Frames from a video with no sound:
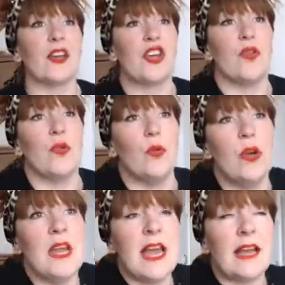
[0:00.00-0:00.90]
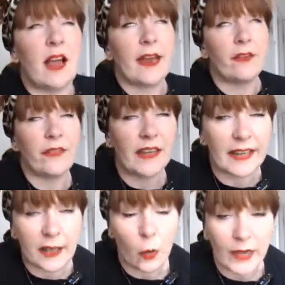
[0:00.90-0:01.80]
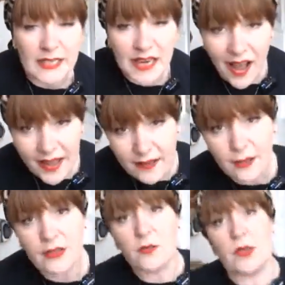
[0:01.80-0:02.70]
are you kind of feeling quite tired?